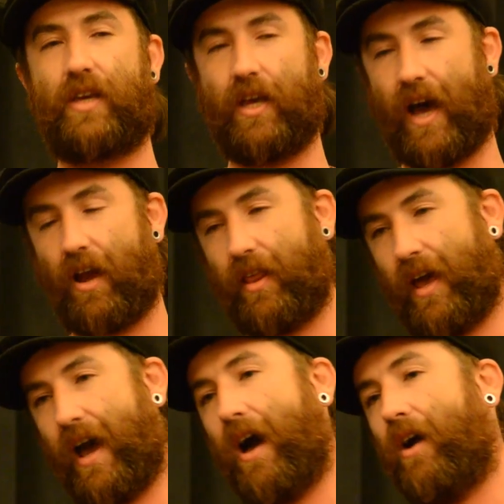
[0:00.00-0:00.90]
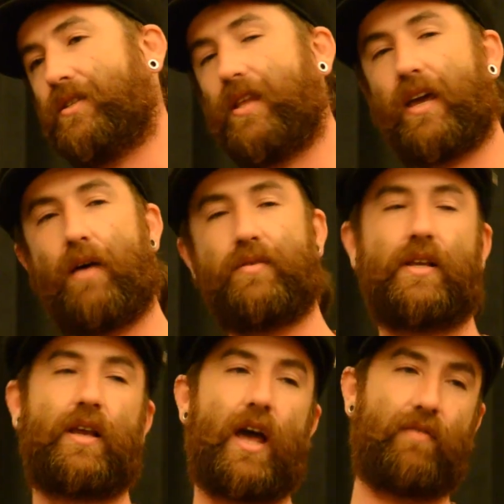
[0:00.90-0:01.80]
get out of the house. Like I
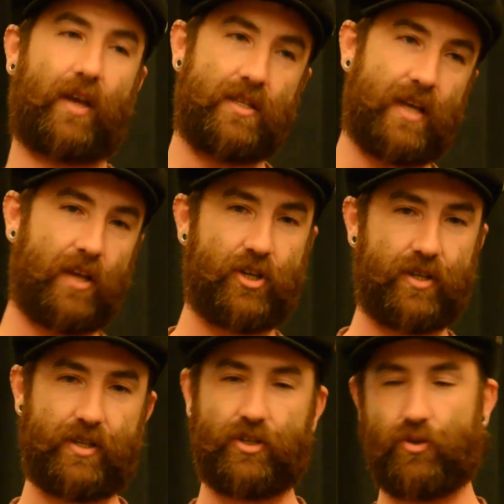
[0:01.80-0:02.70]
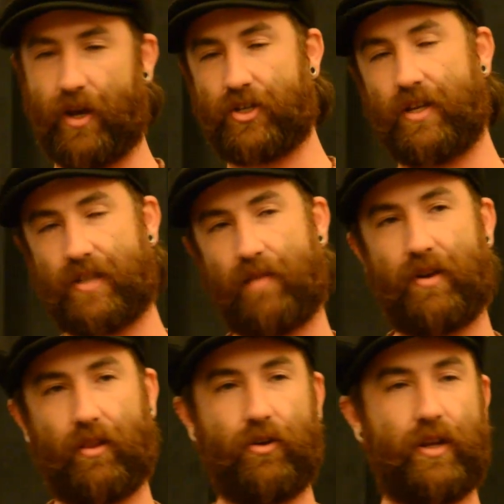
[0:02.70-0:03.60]
was in kind of a contentious situation, as I've
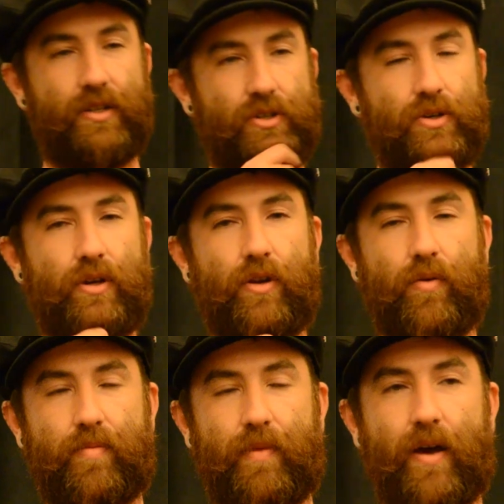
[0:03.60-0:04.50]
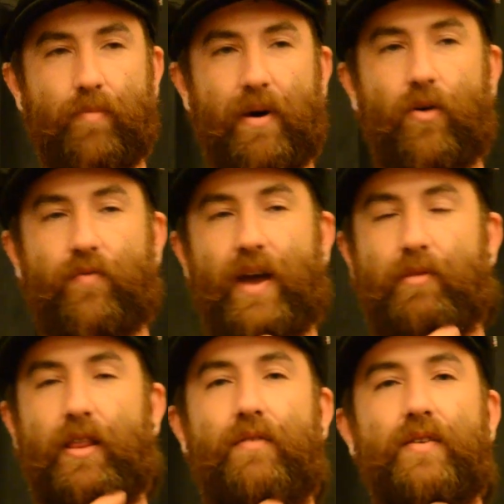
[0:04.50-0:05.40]
been alluding to, you know, with my whole
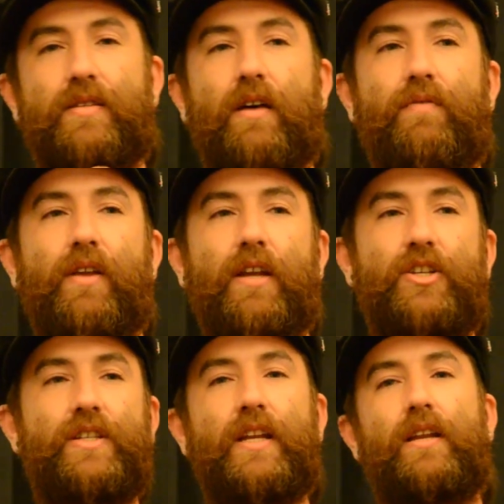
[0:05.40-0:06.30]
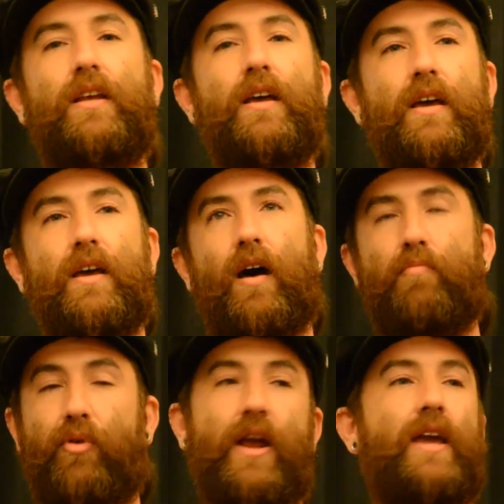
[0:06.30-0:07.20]
family life and stuff. And I just needed
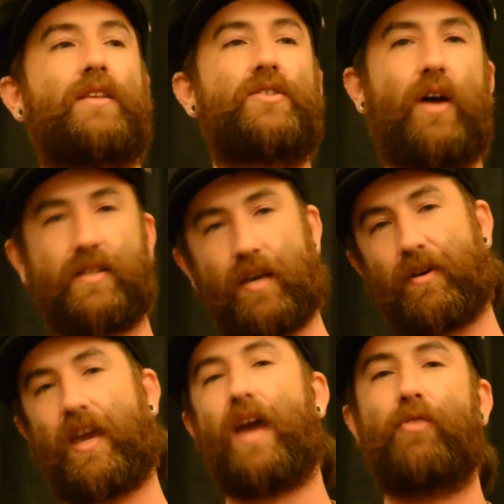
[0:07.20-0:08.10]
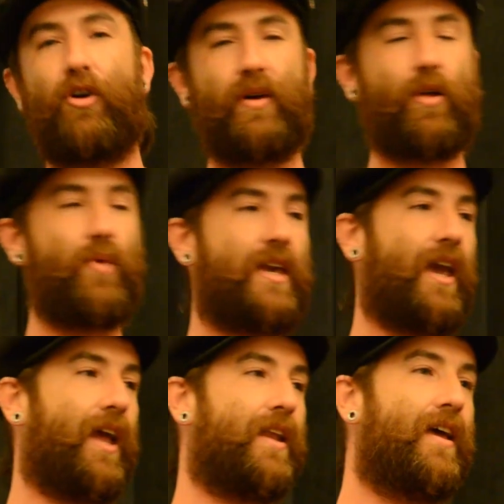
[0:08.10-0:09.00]
a break. And so I'd take my camera home on the
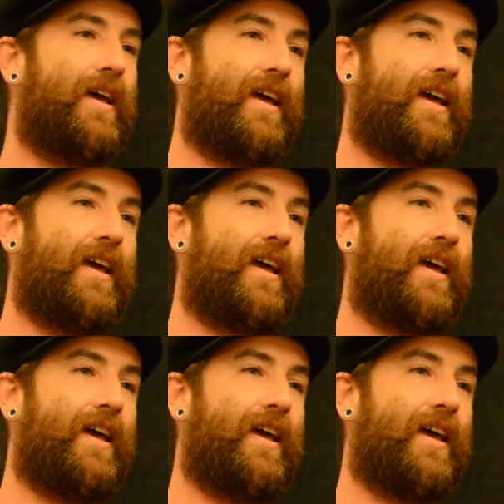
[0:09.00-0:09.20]
weekend,